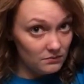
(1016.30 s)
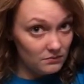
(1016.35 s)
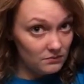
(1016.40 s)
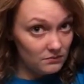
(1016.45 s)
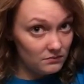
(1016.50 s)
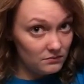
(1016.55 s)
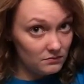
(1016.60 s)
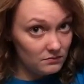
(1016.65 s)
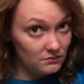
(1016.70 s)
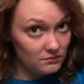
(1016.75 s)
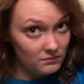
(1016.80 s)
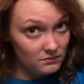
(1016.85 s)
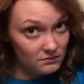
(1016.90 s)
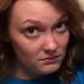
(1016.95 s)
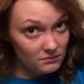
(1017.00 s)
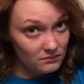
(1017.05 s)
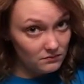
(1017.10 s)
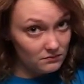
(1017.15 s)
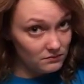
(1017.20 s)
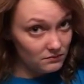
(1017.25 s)

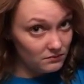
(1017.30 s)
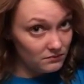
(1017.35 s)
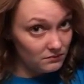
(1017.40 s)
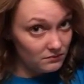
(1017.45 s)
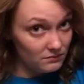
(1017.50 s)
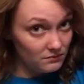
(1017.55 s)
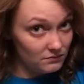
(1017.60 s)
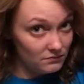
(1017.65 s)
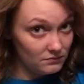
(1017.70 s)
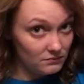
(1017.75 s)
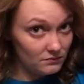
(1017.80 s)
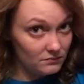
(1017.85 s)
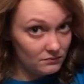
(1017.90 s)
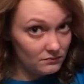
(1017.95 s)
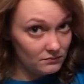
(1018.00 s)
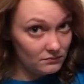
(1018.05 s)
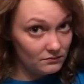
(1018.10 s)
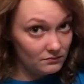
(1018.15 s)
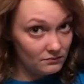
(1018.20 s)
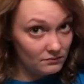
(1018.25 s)

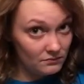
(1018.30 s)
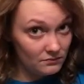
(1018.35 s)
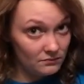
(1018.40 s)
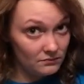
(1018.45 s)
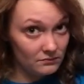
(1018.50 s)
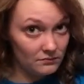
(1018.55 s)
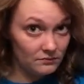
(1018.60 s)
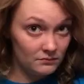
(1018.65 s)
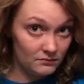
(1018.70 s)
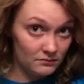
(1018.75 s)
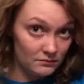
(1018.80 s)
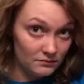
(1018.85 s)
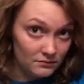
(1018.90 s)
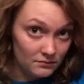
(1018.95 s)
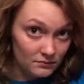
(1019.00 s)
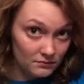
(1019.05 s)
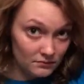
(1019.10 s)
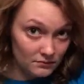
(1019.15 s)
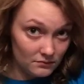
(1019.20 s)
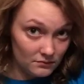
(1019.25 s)

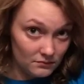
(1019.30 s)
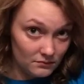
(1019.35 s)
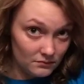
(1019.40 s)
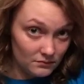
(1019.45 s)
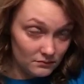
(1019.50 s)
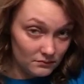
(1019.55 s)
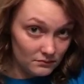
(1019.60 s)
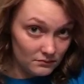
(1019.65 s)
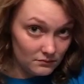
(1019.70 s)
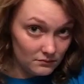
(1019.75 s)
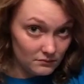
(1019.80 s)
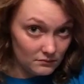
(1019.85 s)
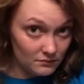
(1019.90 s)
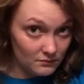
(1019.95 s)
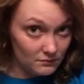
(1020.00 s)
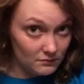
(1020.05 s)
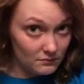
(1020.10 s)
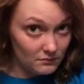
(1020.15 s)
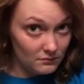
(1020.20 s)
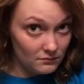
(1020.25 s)

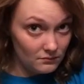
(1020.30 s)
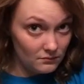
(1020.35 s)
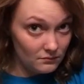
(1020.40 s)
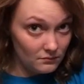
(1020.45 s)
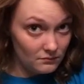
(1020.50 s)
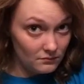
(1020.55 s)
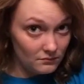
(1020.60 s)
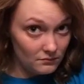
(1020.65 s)
No one is speaking in this clip.